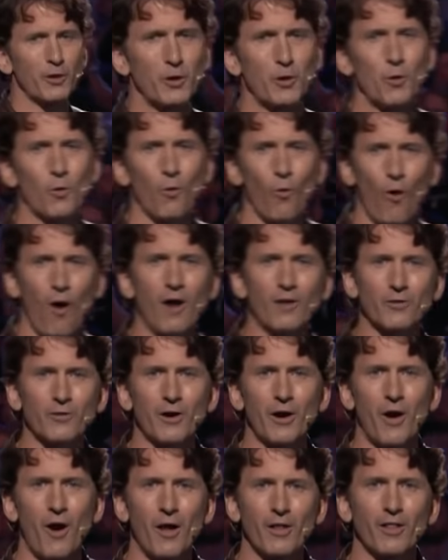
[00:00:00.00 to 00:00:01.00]
Two times
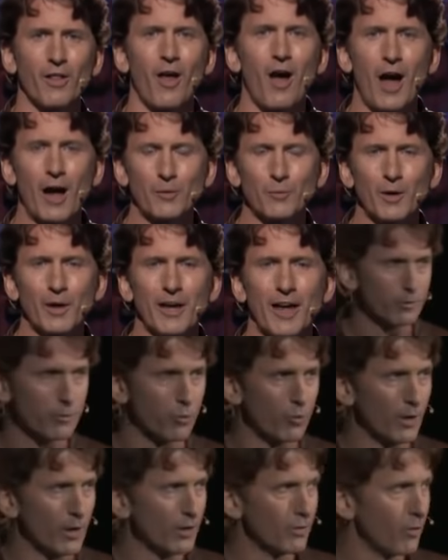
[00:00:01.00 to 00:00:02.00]
the charge,
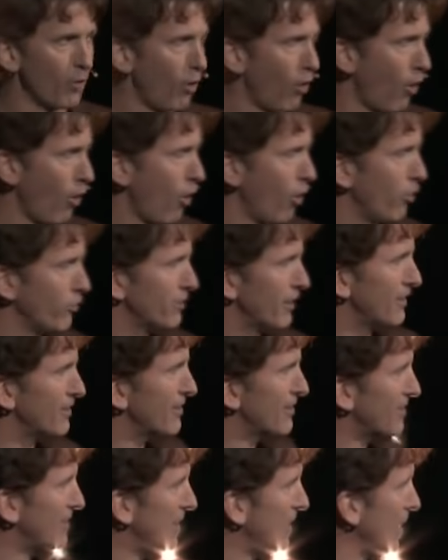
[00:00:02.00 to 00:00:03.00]
eight hundred mile
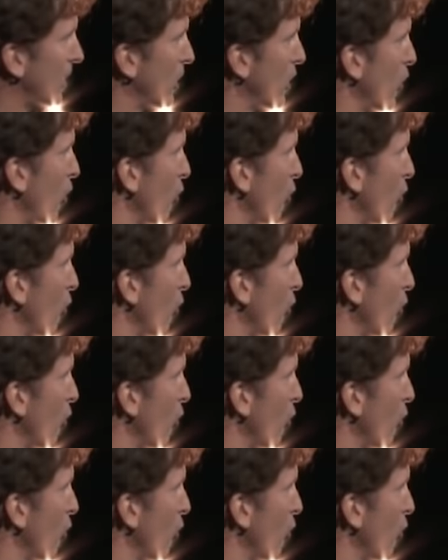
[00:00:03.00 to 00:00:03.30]
ranges,